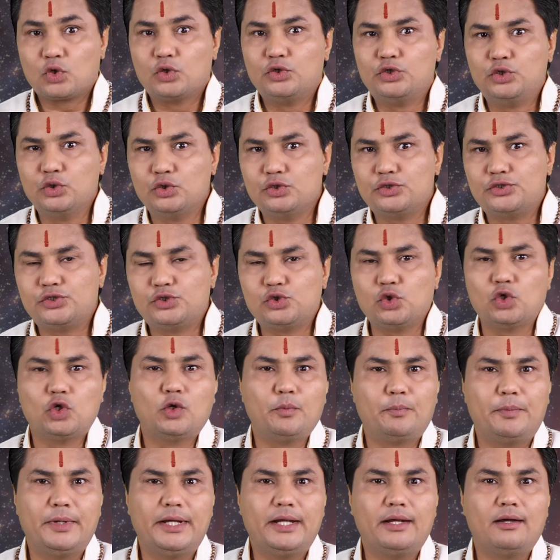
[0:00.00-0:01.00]
you
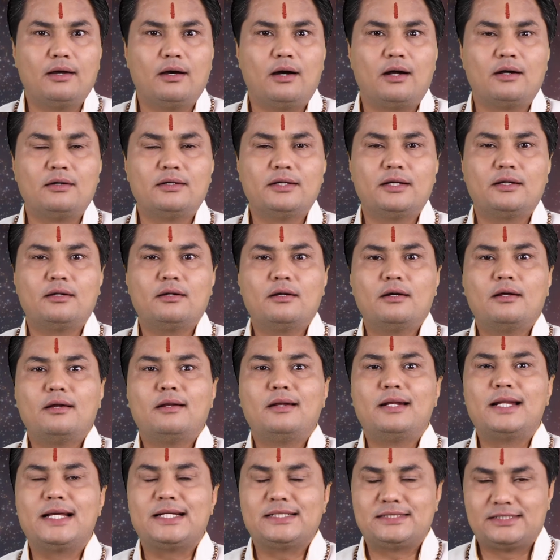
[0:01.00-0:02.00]
should be under
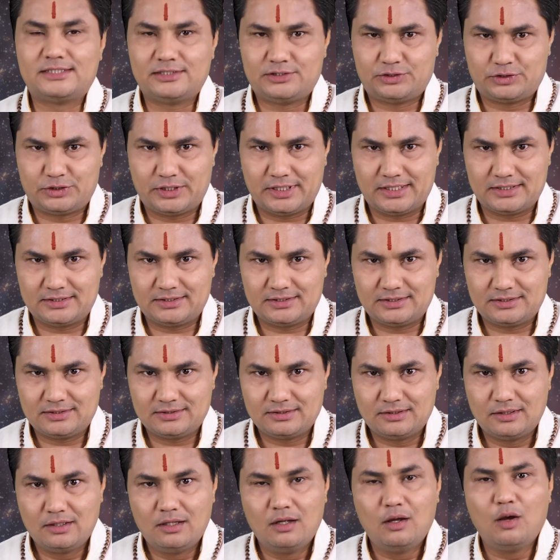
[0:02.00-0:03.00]
less
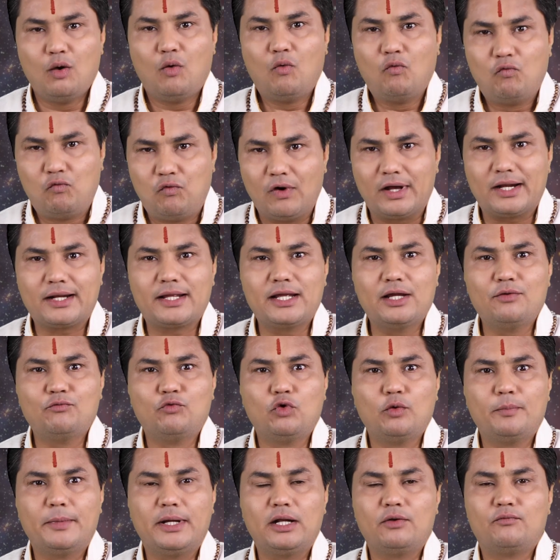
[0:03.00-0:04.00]
stress. Working
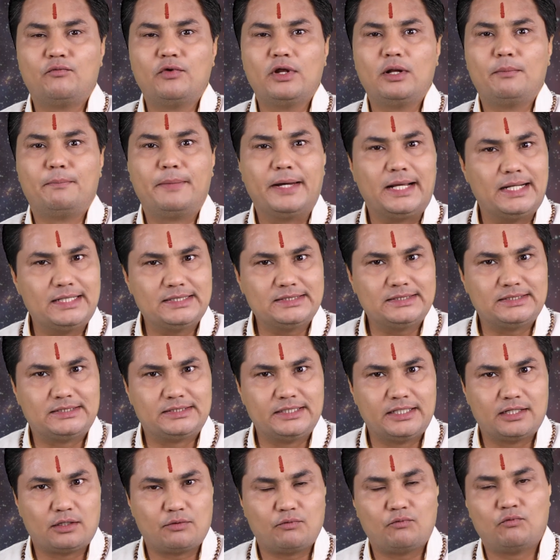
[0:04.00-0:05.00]
women will balance
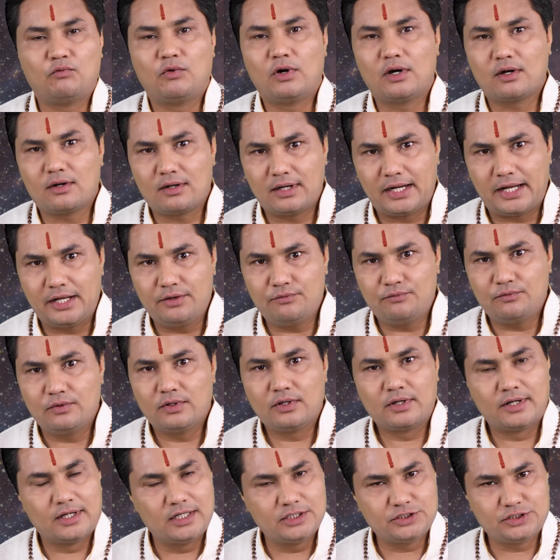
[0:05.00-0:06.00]
their work-life
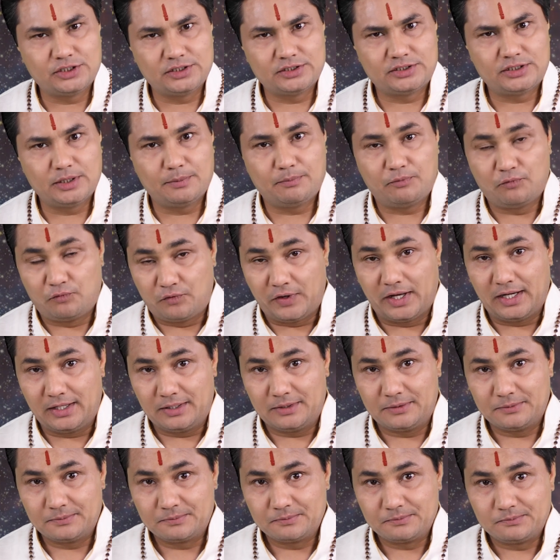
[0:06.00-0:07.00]
relationship well.
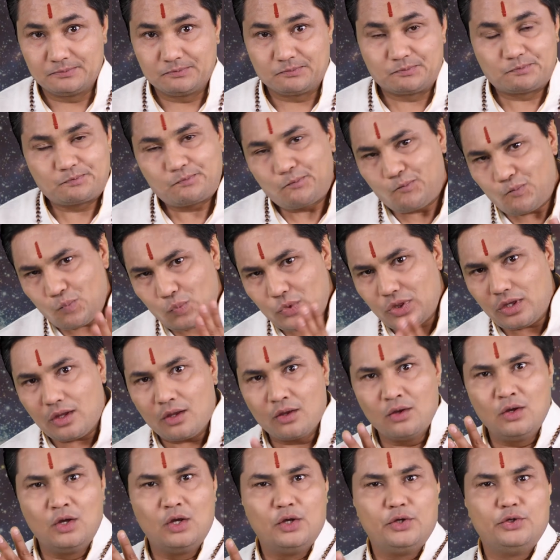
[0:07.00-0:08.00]

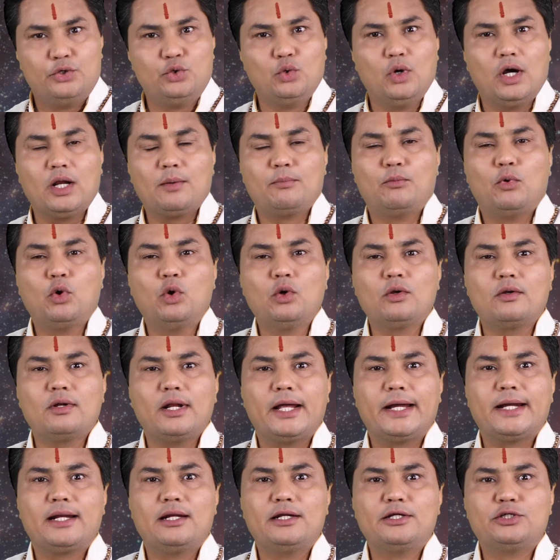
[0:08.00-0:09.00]
You are more
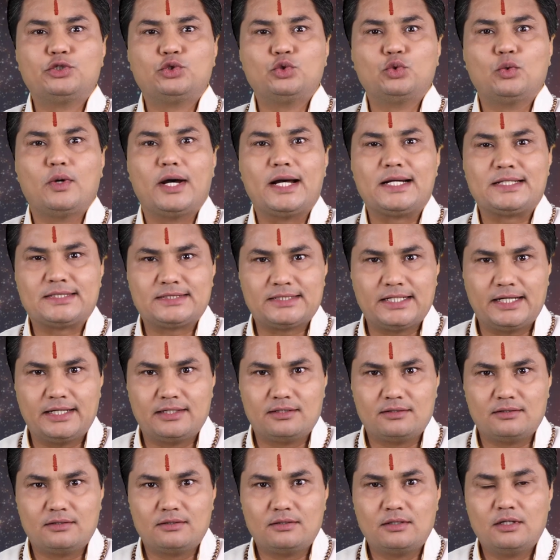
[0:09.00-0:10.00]
likely to
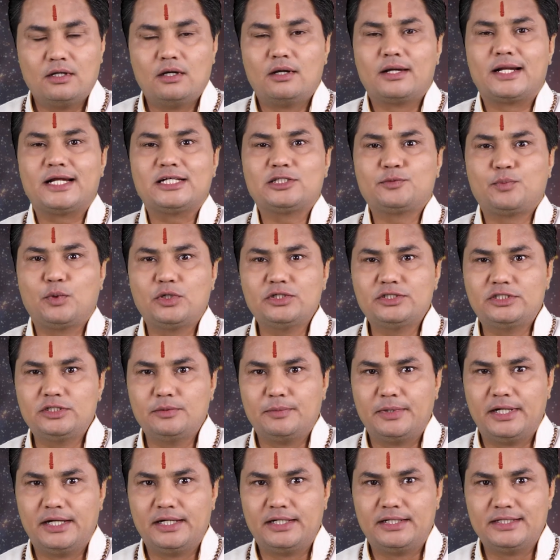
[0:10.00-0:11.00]
assign
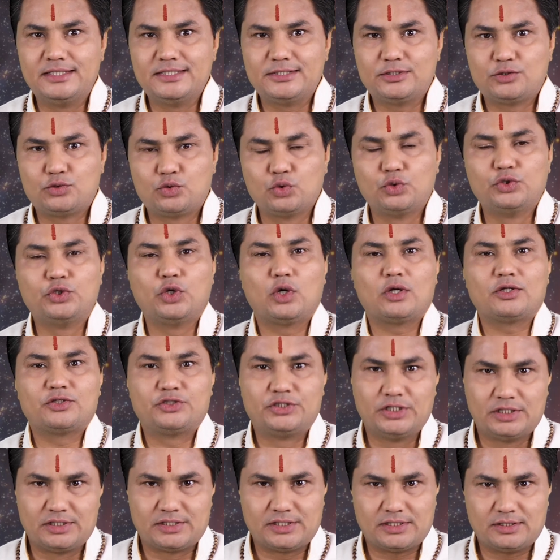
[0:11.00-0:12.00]
responsibilities to your
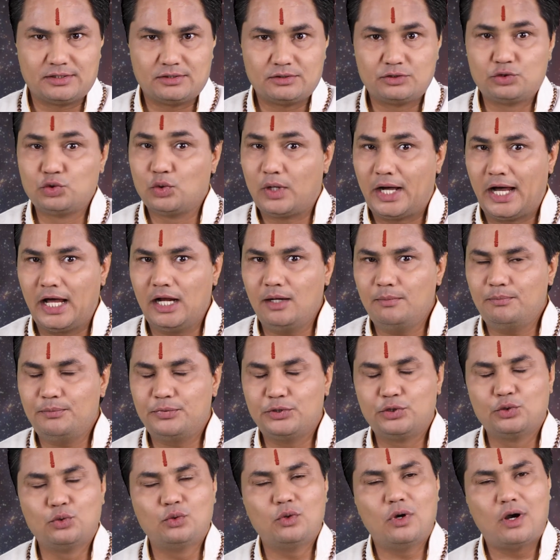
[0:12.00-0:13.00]
children to help
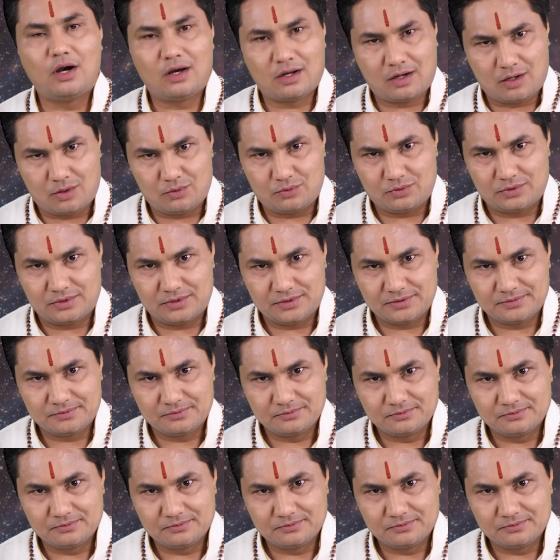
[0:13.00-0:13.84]
you around.